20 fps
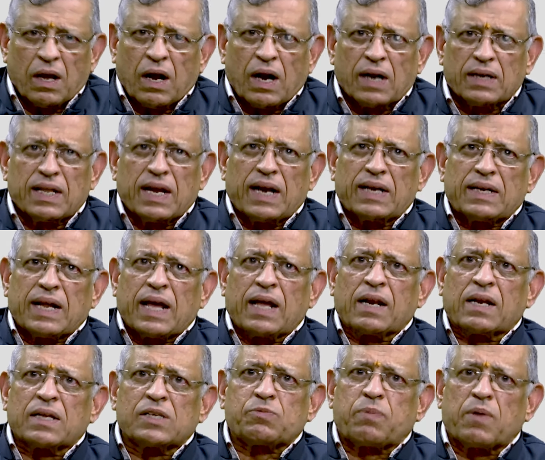and the
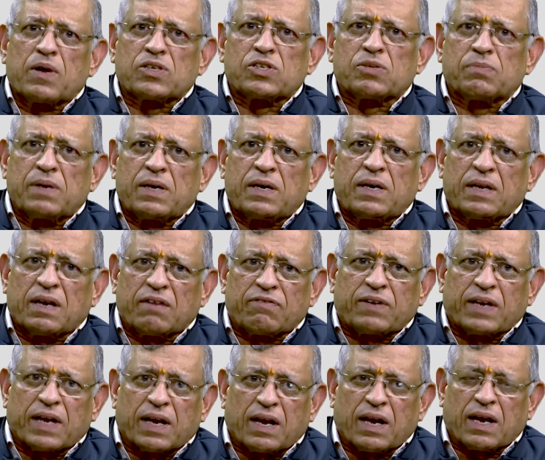entire responsibility of
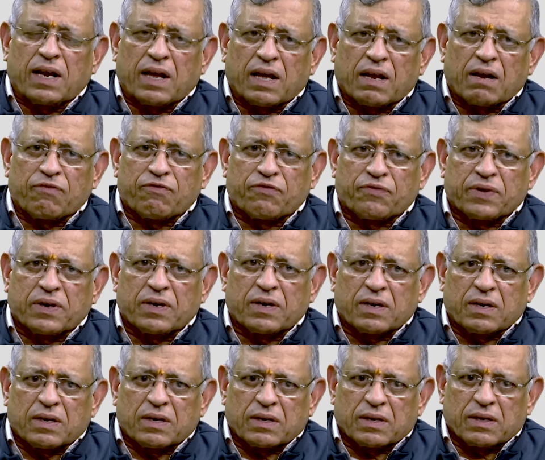taking care of
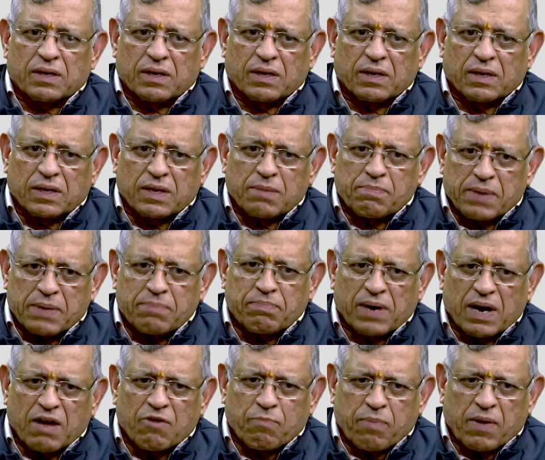the
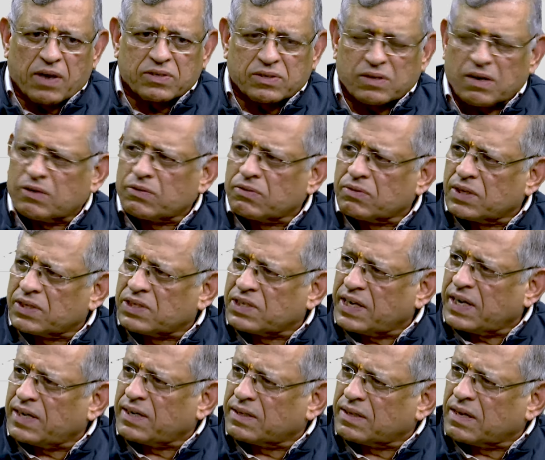people have passed on to the
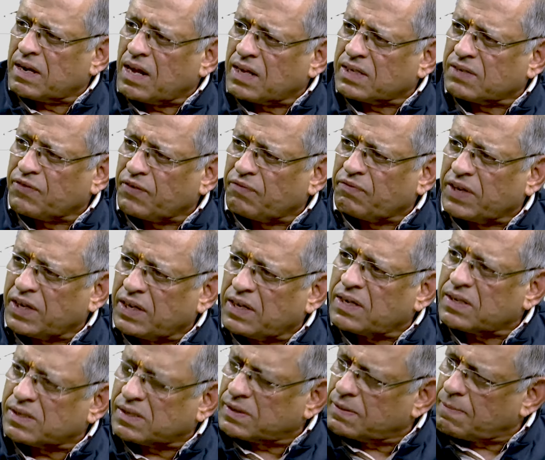state in the last 50
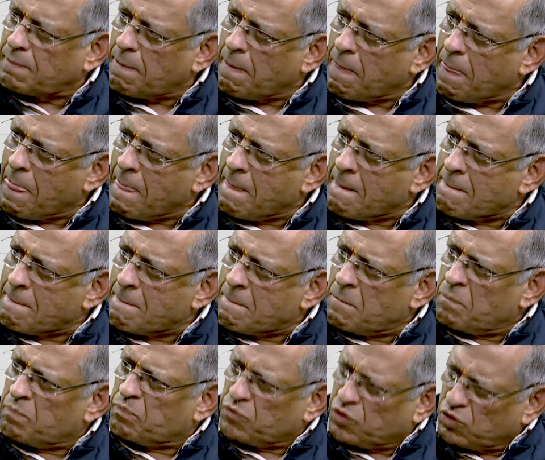years.
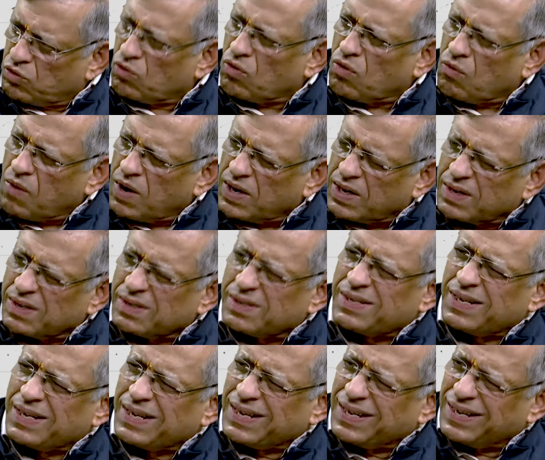You know what is
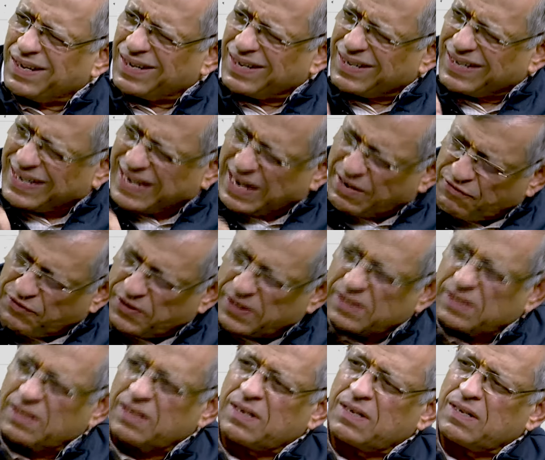the
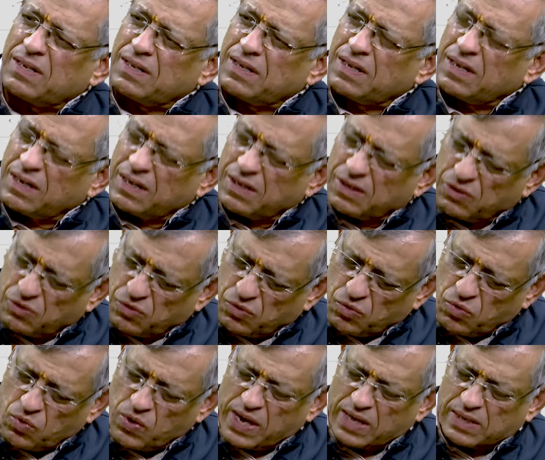deficit in the
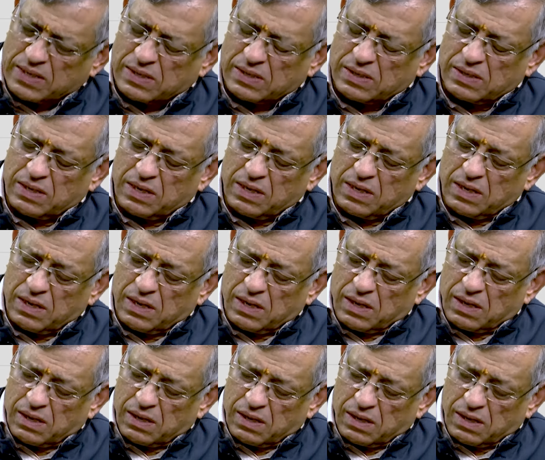US
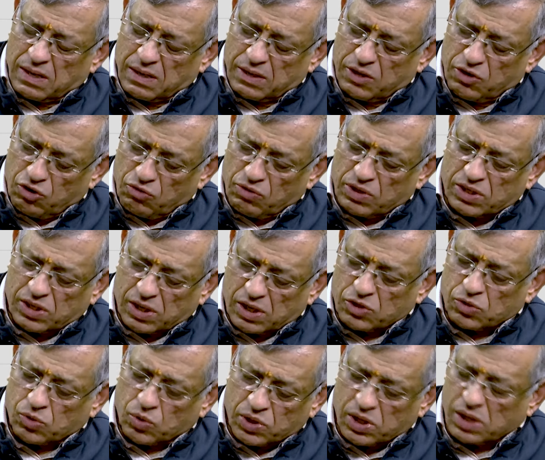universal
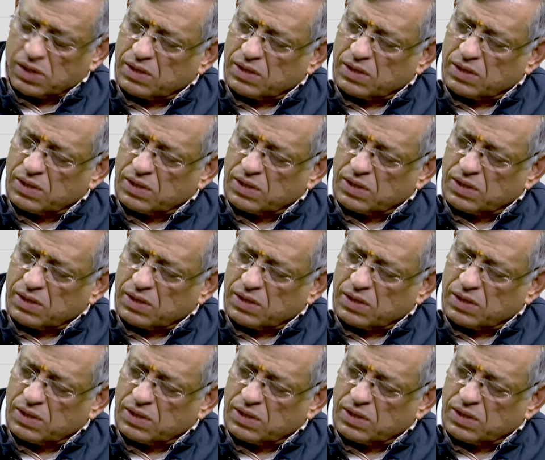social